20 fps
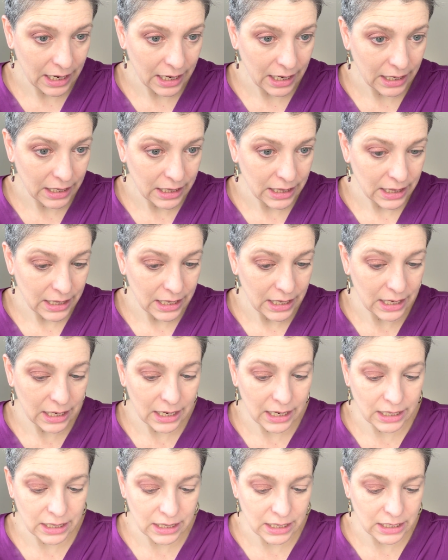I
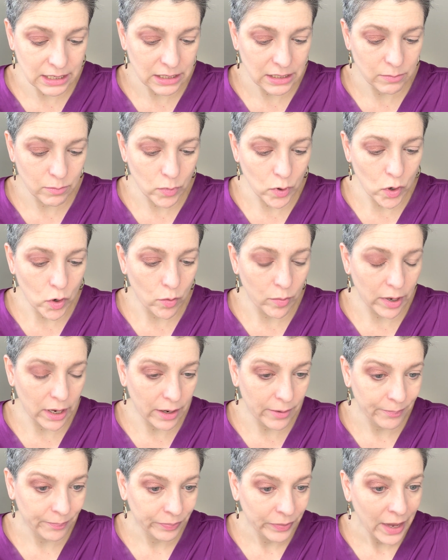think at this
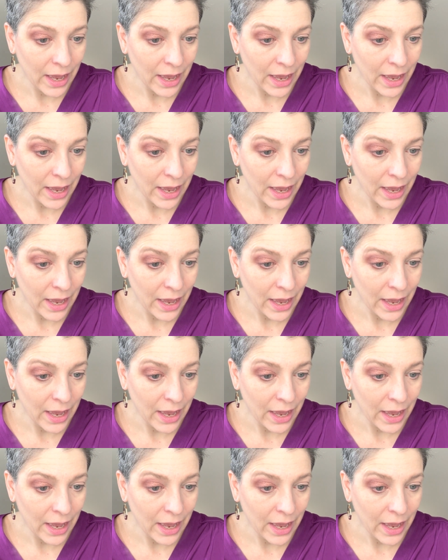moment,